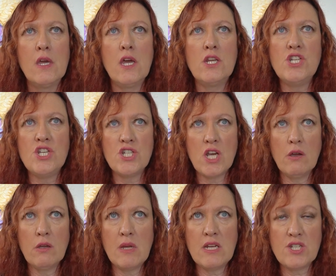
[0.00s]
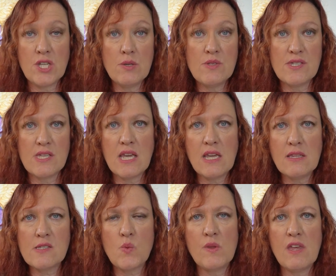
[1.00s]
And she's showing me two
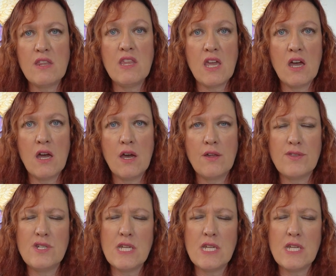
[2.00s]
seeds within the earth,